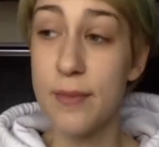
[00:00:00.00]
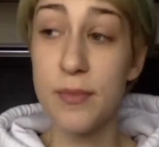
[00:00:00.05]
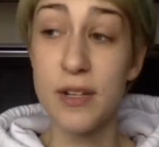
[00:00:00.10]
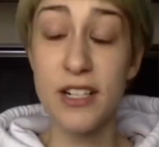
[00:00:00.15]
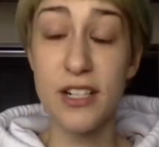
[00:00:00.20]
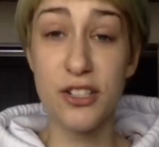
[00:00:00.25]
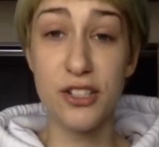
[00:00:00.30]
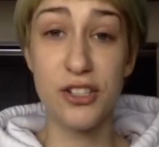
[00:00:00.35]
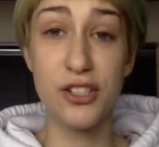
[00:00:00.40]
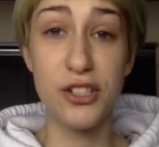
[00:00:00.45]
I'm
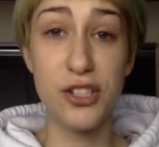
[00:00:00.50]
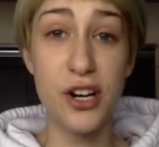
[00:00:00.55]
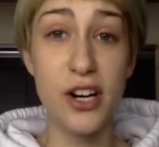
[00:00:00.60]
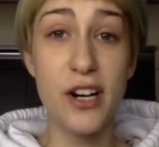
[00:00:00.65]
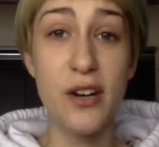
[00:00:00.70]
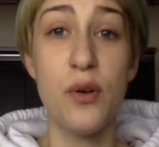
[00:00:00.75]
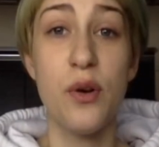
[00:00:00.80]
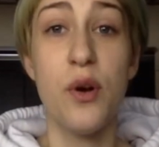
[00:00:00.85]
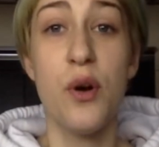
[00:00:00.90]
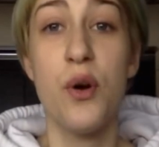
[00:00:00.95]
gonna start
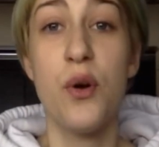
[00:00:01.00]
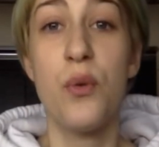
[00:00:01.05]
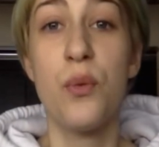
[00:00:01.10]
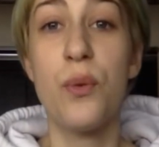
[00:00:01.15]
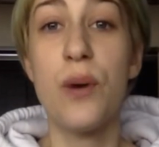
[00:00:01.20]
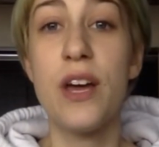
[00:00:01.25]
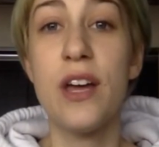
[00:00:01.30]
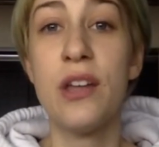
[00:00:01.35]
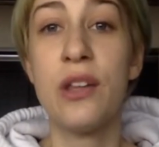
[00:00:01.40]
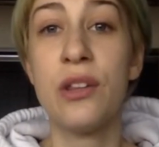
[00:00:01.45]

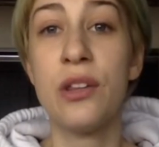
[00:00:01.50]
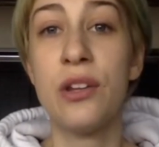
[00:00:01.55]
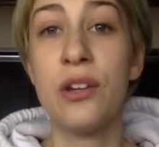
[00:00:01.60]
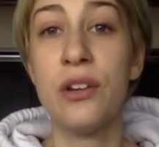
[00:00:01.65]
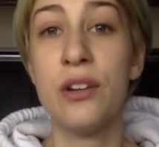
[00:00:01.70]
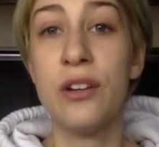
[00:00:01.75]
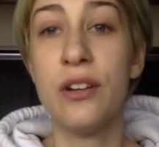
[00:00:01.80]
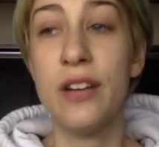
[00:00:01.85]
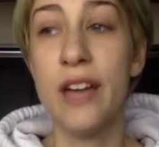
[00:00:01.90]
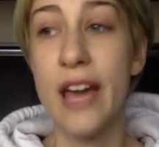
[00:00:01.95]
with
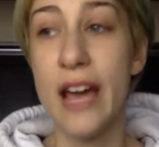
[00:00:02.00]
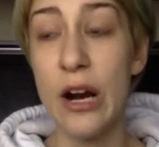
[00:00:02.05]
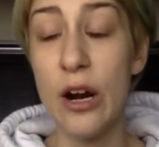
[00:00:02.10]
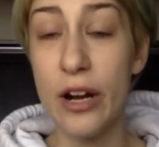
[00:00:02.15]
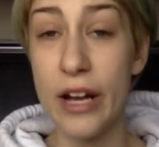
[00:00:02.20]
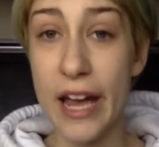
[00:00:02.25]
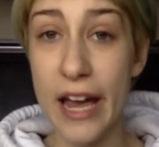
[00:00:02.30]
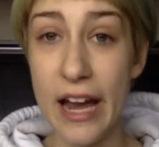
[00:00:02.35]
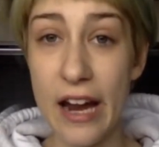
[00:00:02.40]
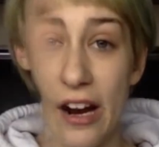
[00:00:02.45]

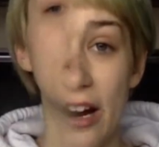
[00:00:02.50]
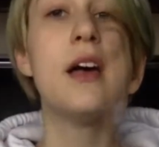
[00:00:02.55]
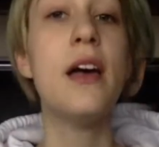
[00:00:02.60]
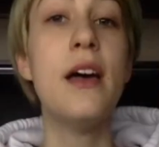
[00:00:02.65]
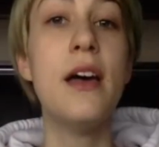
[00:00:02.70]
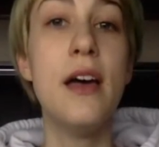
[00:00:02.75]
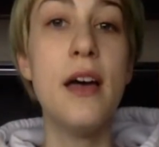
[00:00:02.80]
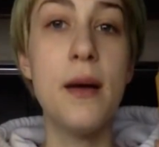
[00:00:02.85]
hair care.